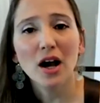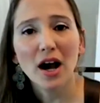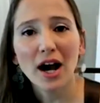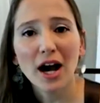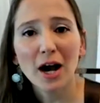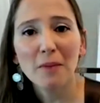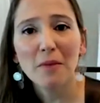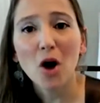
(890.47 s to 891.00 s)

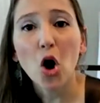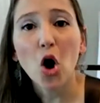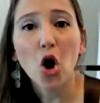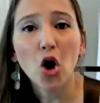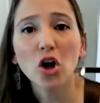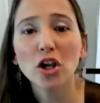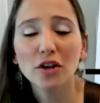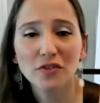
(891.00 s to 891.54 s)

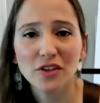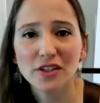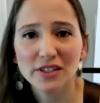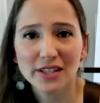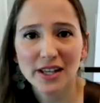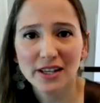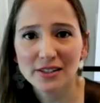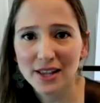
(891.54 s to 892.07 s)
All of these
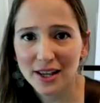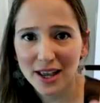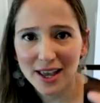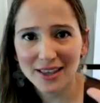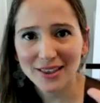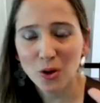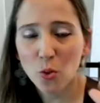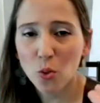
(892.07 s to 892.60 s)
things, like
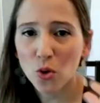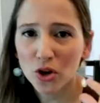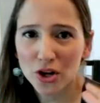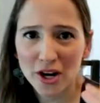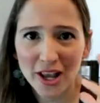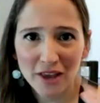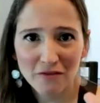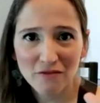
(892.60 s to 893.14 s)
the word
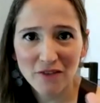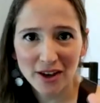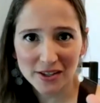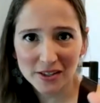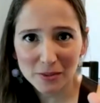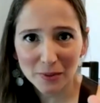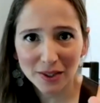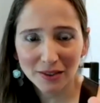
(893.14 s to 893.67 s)

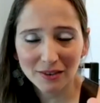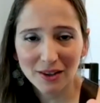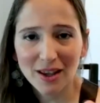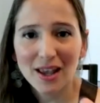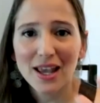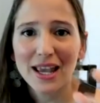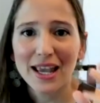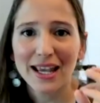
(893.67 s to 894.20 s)
investment,
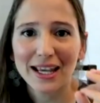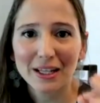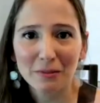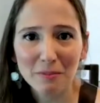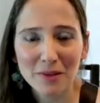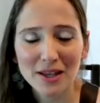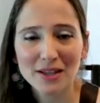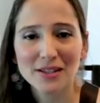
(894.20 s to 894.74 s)
it
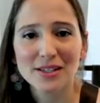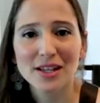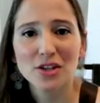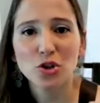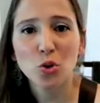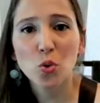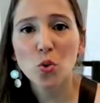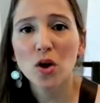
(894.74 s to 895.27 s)
means that
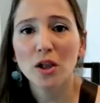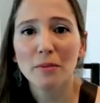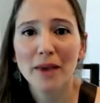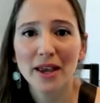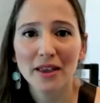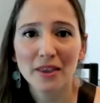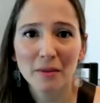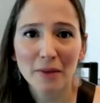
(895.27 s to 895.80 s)
you will
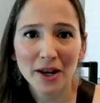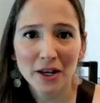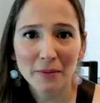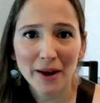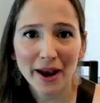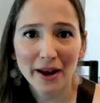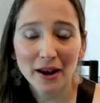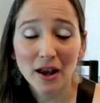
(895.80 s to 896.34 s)
make the money
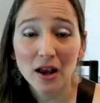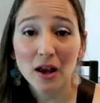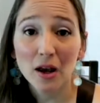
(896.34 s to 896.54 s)
back.